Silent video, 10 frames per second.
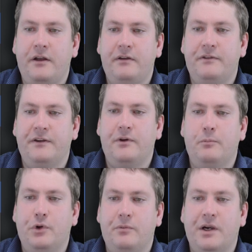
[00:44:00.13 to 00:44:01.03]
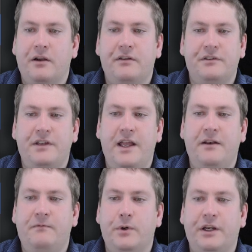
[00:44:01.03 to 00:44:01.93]
of different bookmarks,
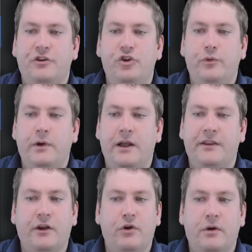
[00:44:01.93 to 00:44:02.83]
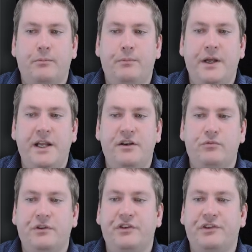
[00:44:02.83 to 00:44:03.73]
10, 42, and the current
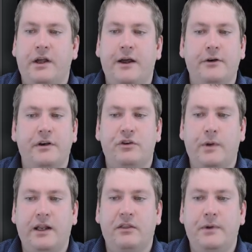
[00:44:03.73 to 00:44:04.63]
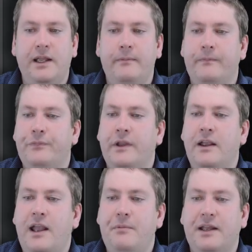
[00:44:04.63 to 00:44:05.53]
page, which is 123.
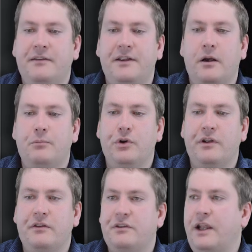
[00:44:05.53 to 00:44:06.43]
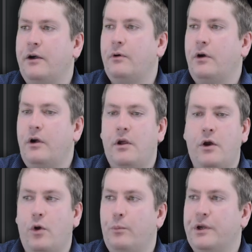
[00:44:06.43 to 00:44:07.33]
And we can see our book is now
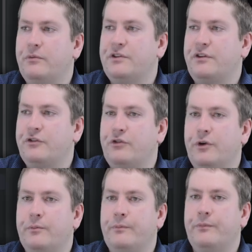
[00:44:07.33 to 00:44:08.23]
open, which is true.